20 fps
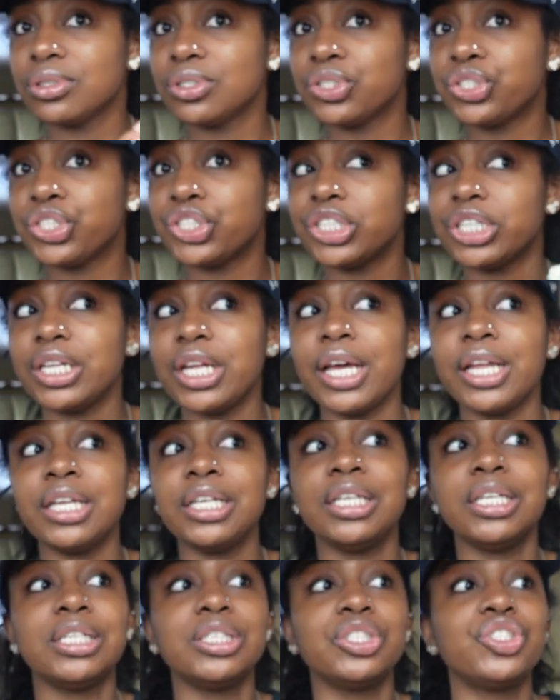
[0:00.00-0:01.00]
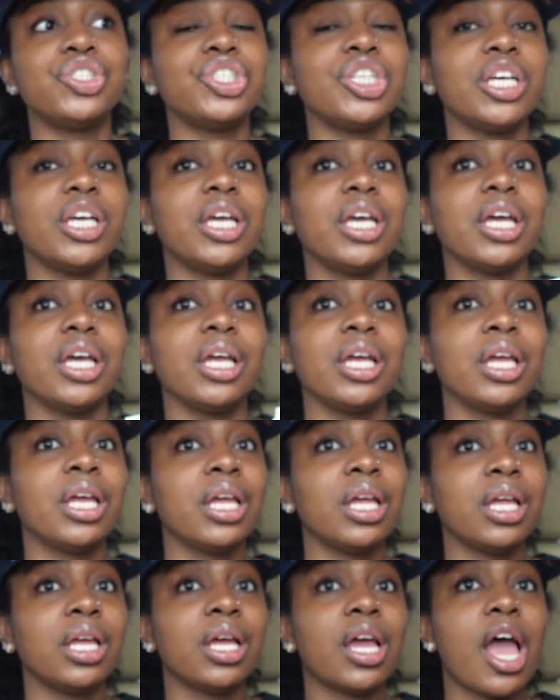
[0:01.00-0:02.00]
shenanigan shit,
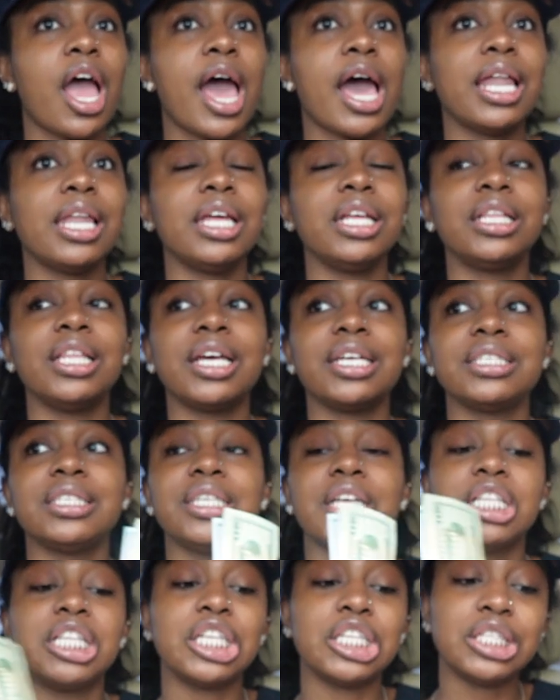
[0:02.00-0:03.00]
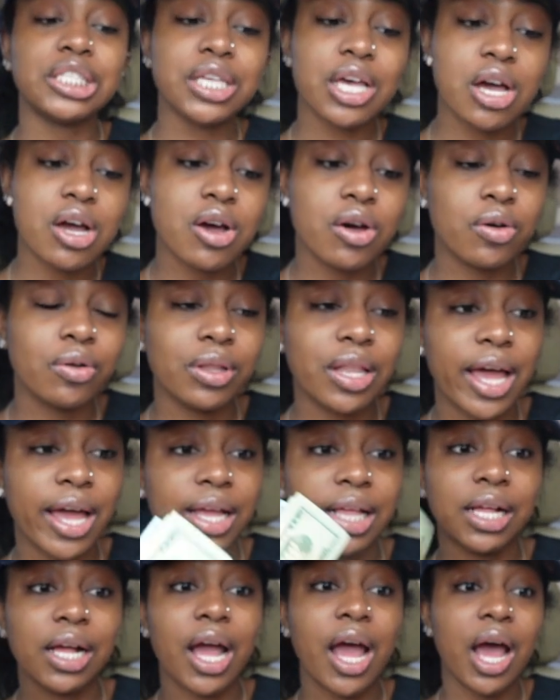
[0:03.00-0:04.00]
I let that set the tone.
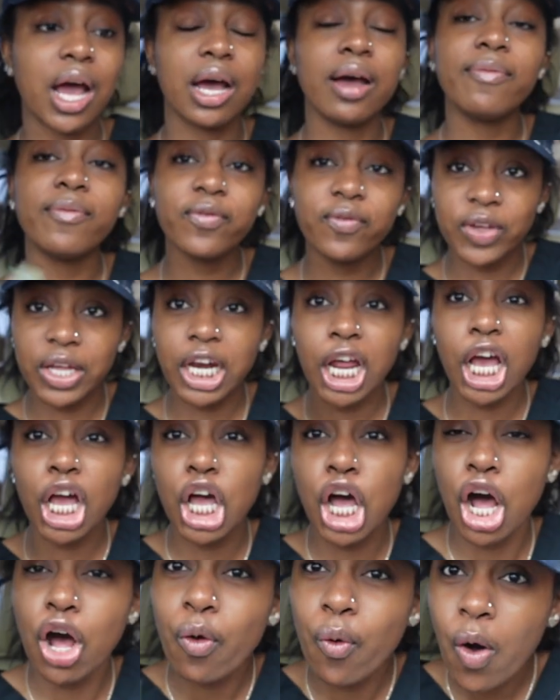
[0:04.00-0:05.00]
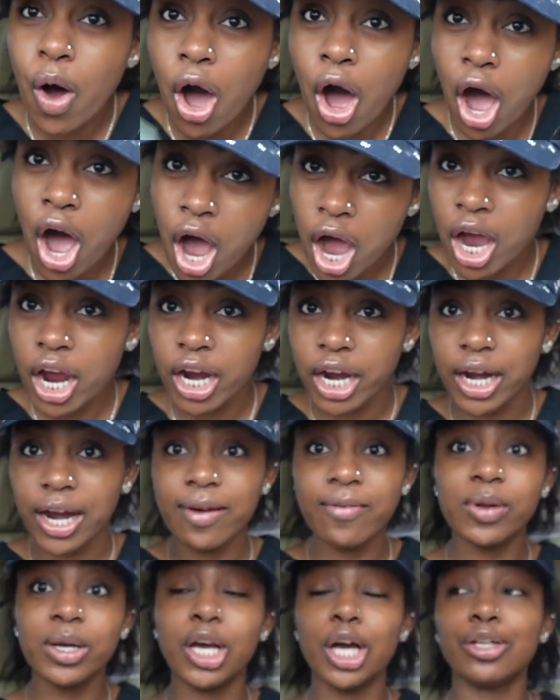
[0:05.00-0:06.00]
Like, I'm finna go hard.
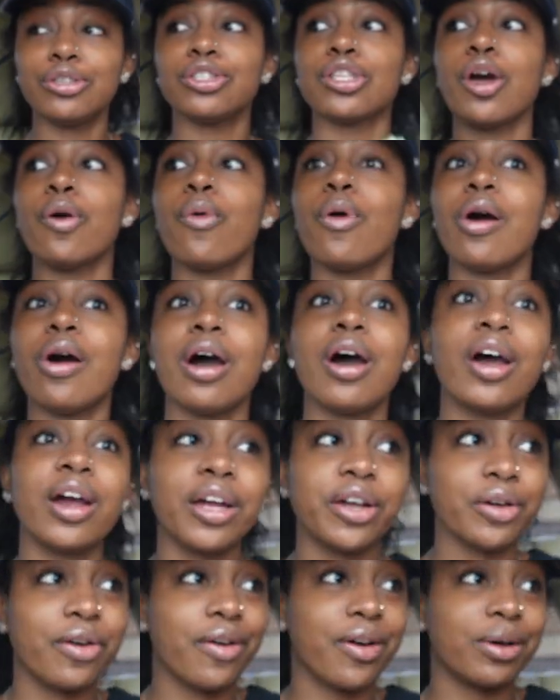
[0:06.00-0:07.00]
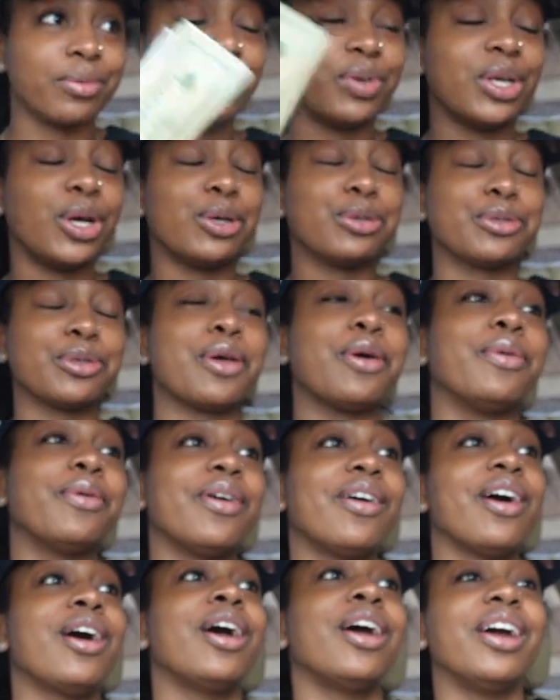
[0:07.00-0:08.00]
I'm gonna go so hard, y'all. I'm gonna go
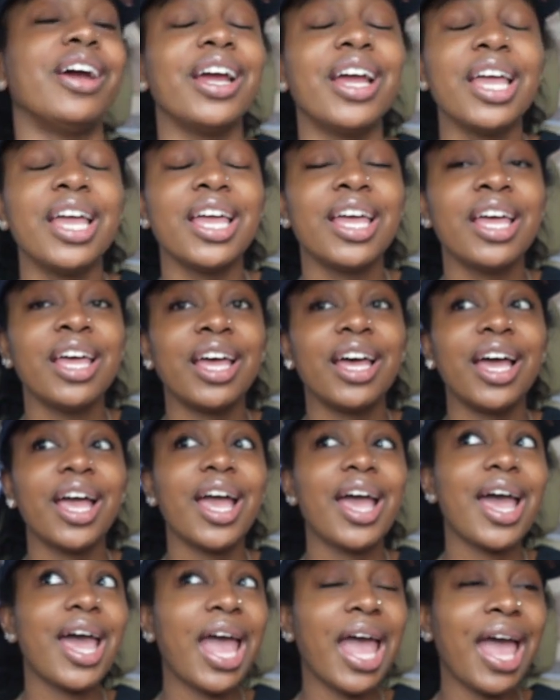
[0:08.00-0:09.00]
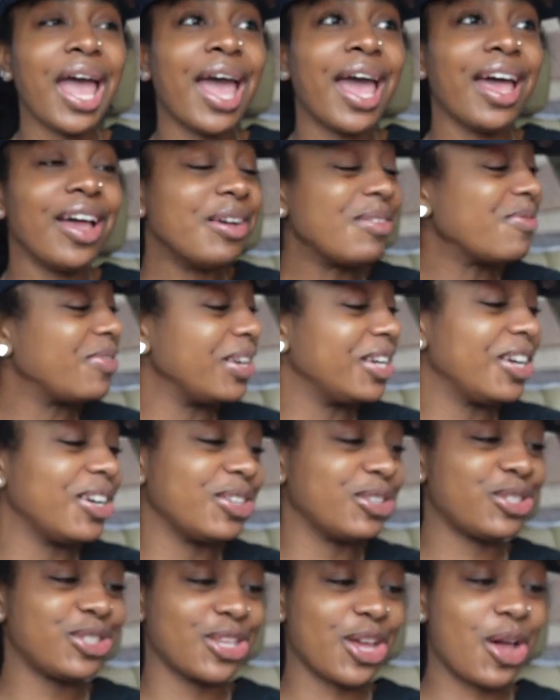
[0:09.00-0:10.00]
so hard. Ah, I'm finna
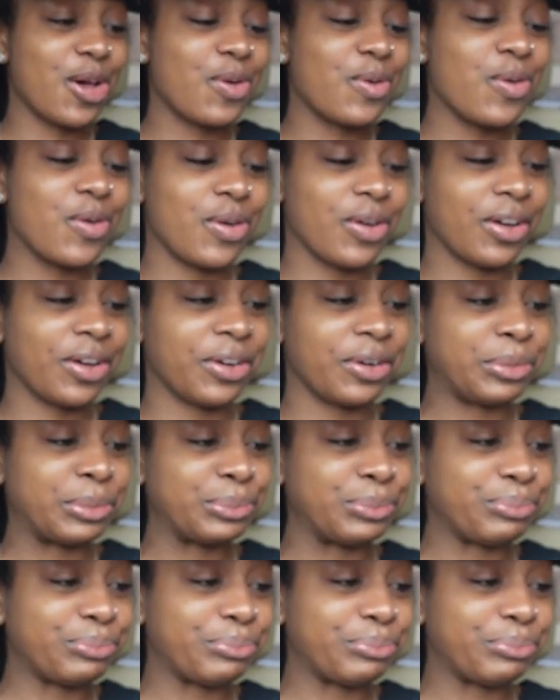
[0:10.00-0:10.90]
go so hard.